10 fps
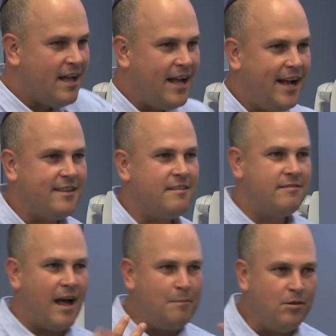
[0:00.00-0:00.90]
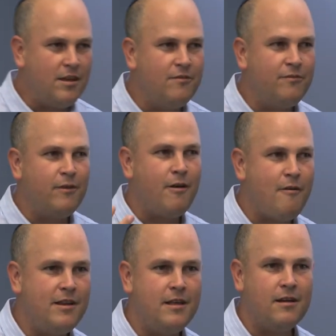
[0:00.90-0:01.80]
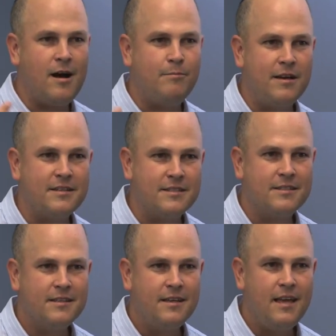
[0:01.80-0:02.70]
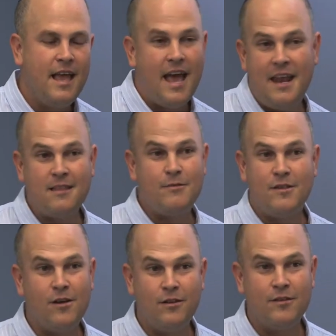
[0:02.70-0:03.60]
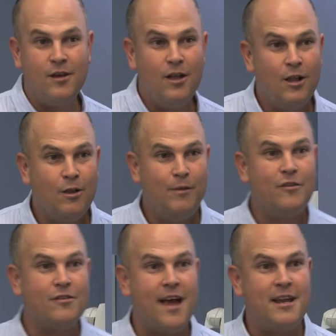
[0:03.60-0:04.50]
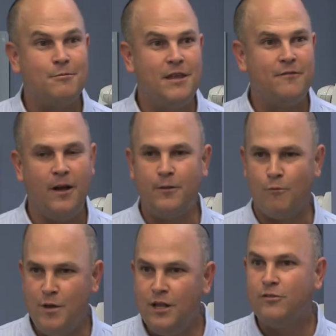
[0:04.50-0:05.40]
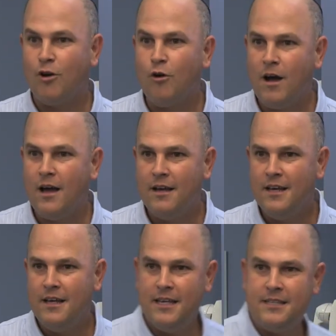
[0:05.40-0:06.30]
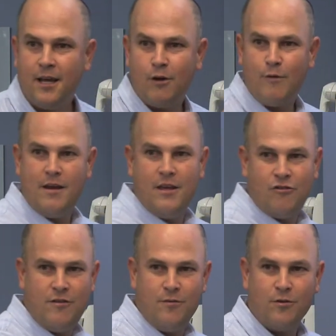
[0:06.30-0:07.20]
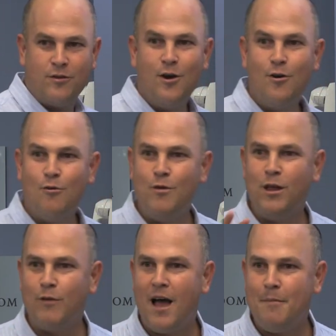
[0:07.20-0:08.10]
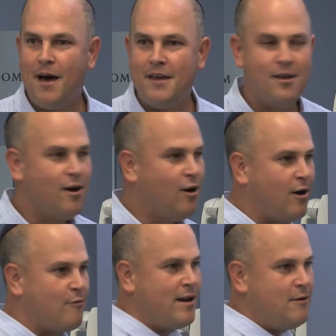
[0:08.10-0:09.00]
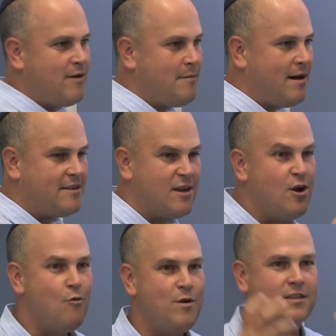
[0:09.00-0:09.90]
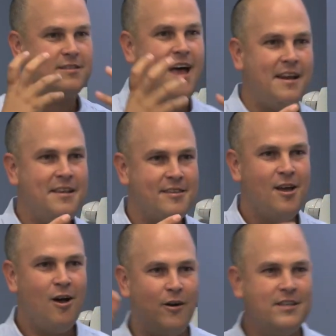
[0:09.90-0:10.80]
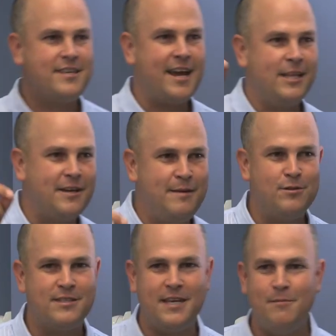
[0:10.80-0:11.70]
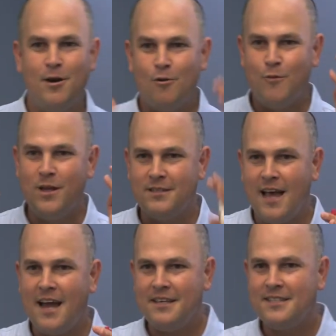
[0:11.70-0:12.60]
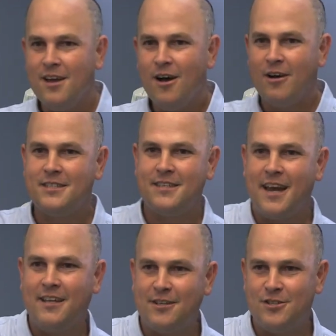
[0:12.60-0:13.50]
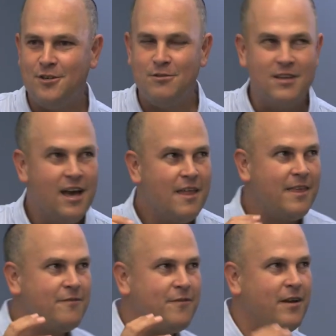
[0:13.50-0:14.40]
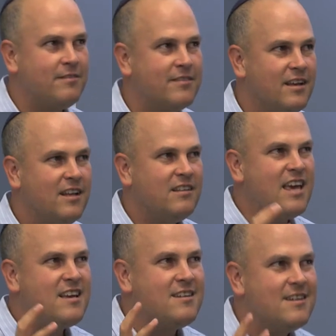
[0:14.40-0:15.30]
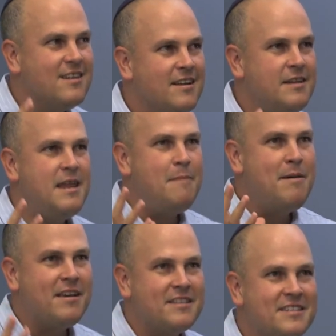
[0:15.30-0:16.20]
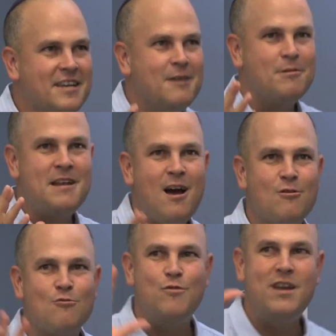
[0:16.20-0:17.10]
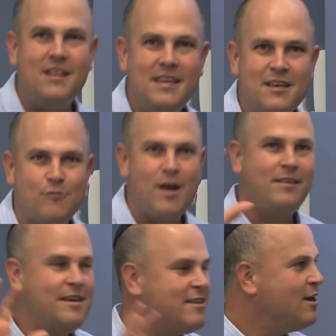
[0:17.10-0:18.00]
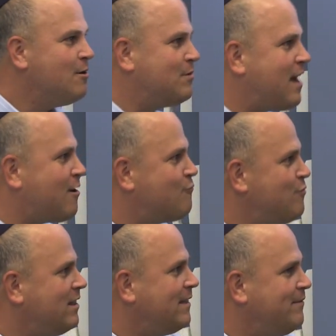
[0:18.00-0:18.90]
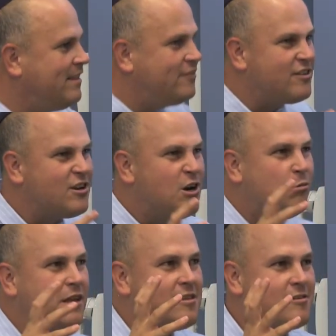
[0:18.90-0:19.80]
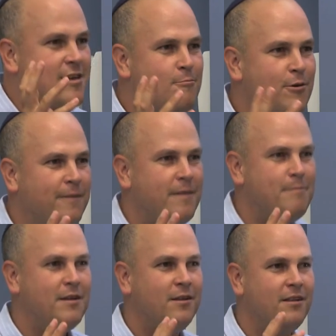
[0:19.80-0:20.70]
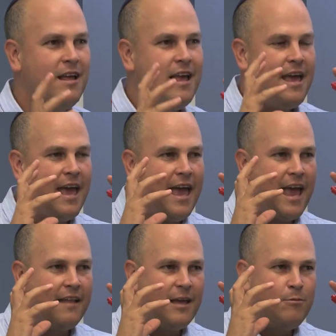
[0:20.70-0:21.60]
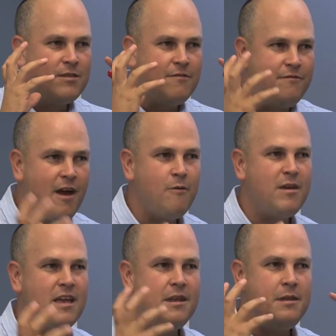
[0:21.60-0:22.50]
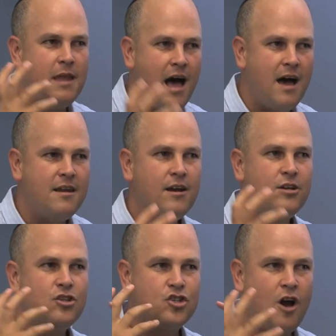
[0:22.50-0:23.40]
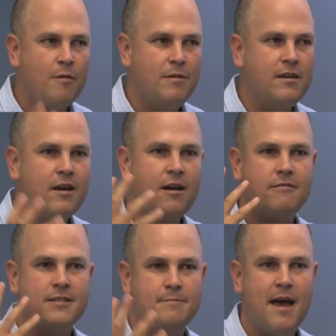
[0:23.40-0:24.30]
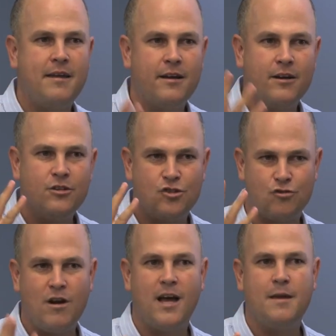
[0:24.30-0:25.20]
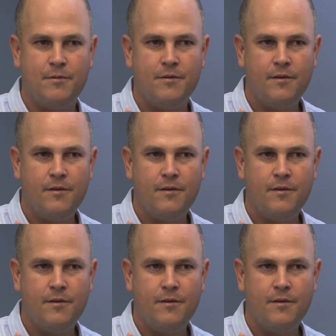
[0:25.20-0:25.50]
It's a double inferiority complex. And as a result, religious Zionists, when they felt real Torah, is in the Haredi yeshivot. Real rabbis or Haredi rabbis. Real Zionists are in secular kibbutzim. Real Zionists are secular Jews. They felt like nebechs. We're not really Israelis. We're not really religious. We're like somewhere in the middle. And it was a very not charming, charismatic tribe.